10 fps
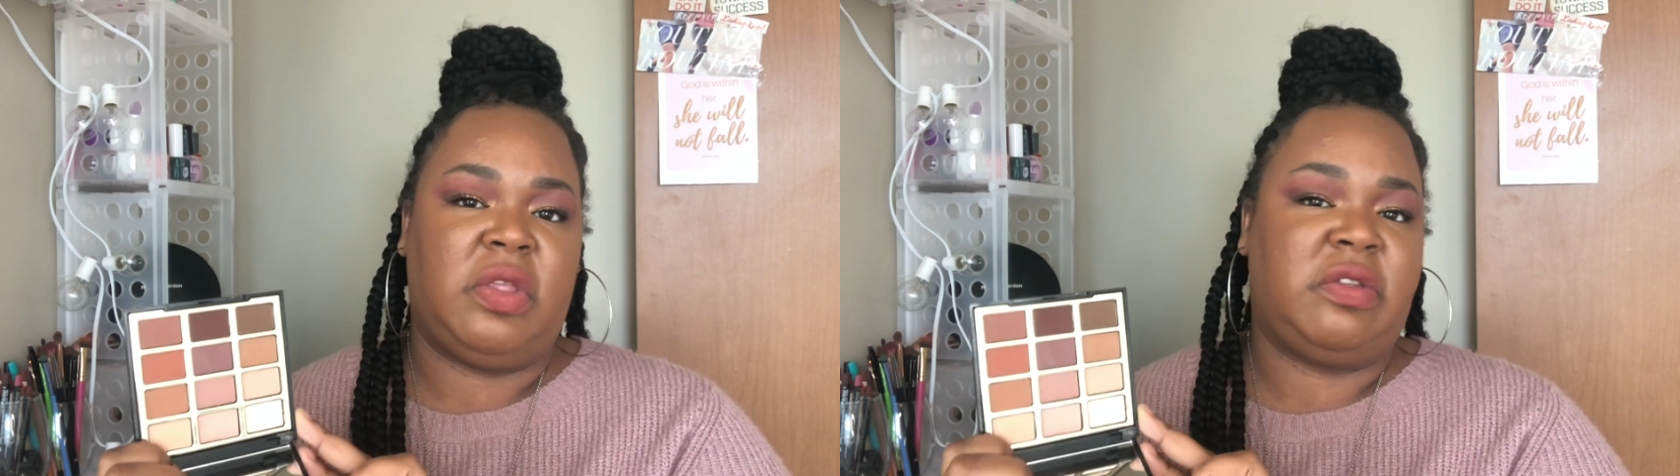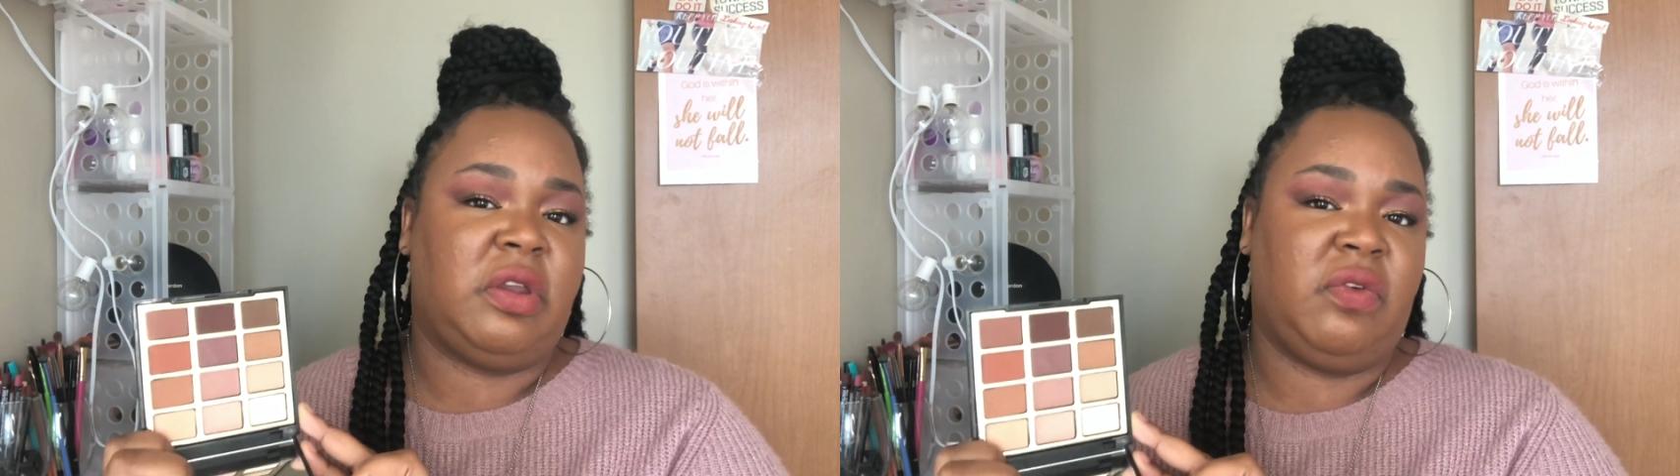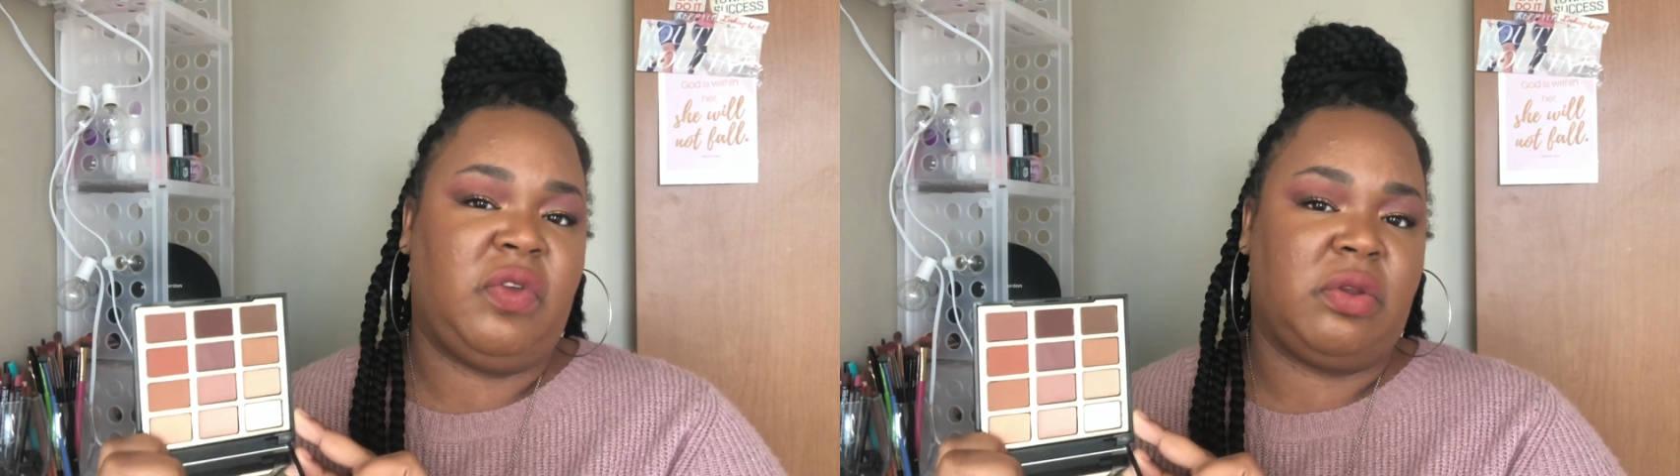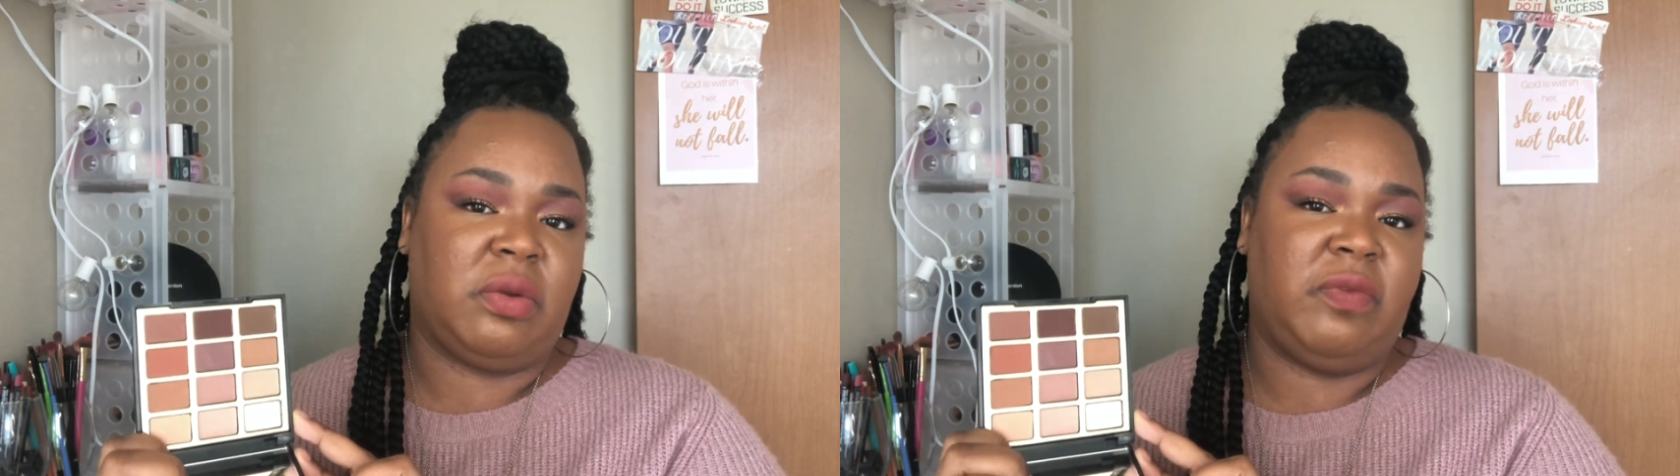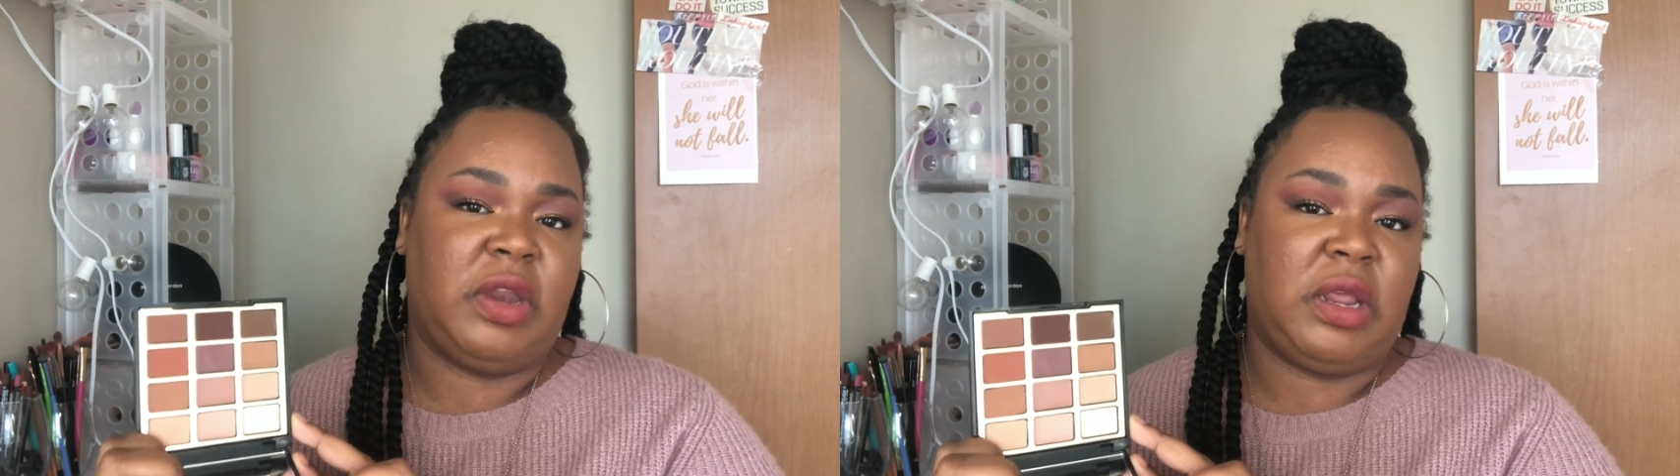this in a future
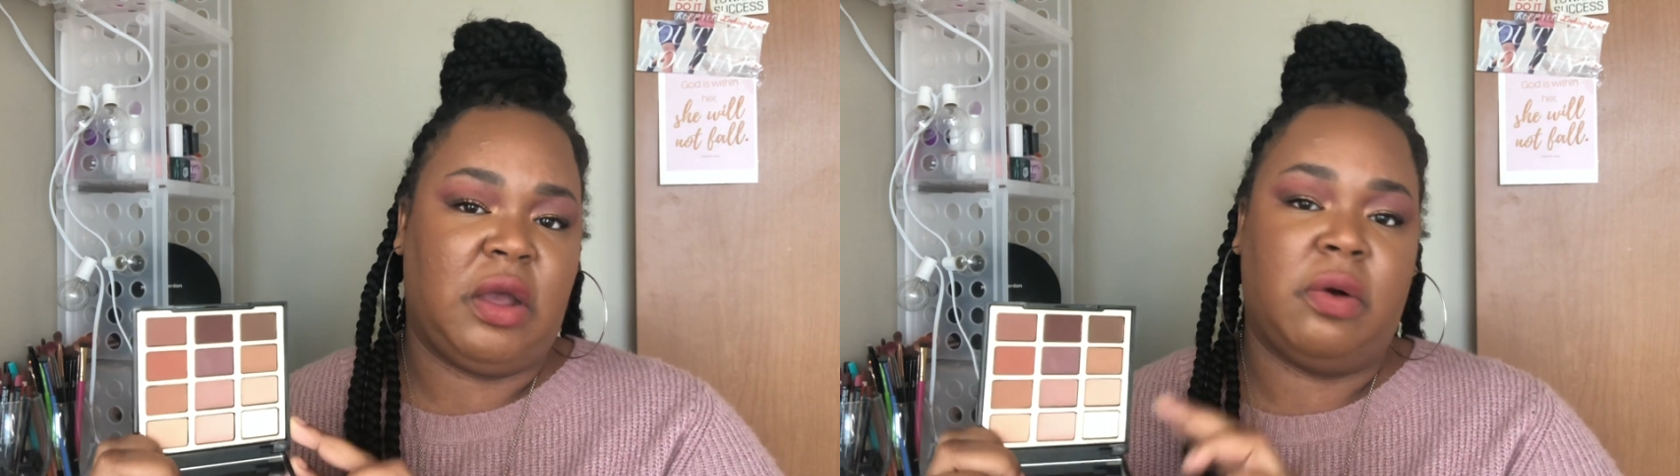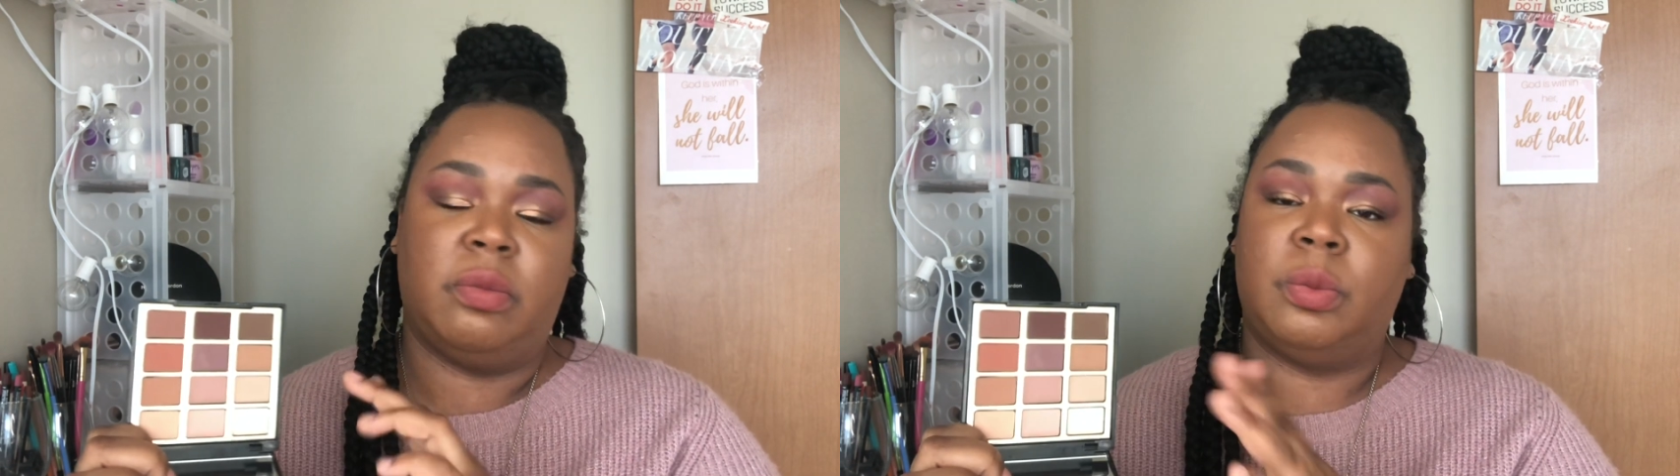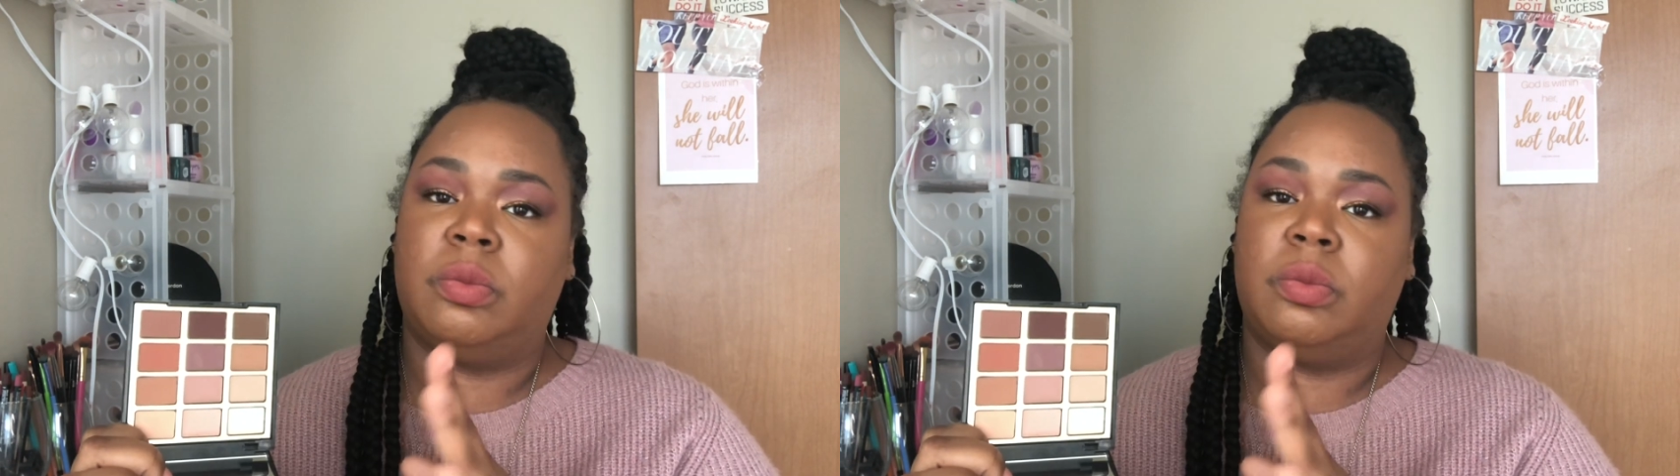video.